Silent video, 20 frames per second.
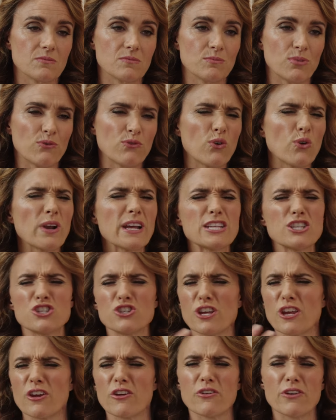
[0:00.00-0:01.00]
before I
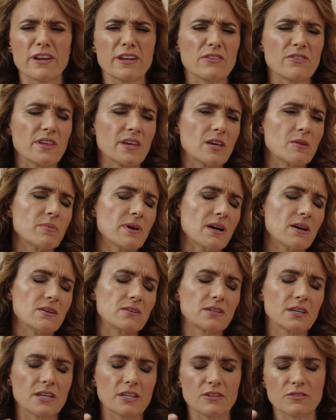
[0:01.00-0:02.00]
share anything
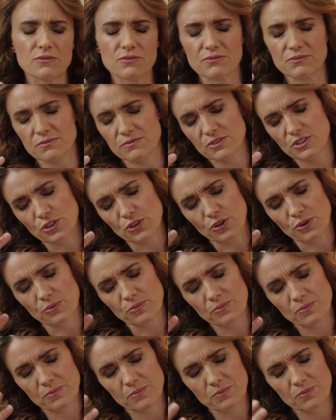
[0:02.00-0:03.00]
about kind of, you
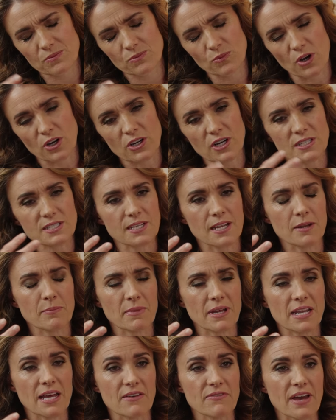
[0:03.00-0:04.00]
know, what God's done in
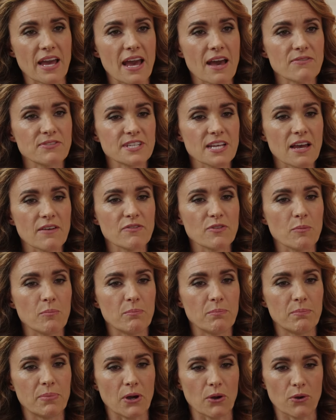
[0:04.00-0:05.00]
my life, I have to have the
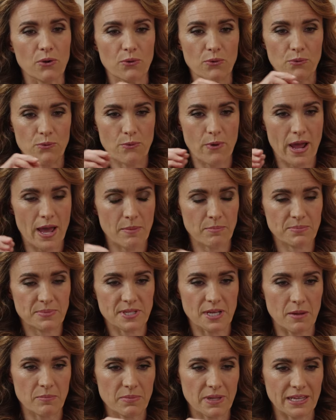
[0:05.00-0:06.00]
bow wrapped
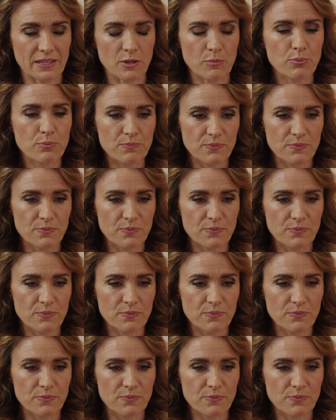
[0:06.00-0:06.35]
up, like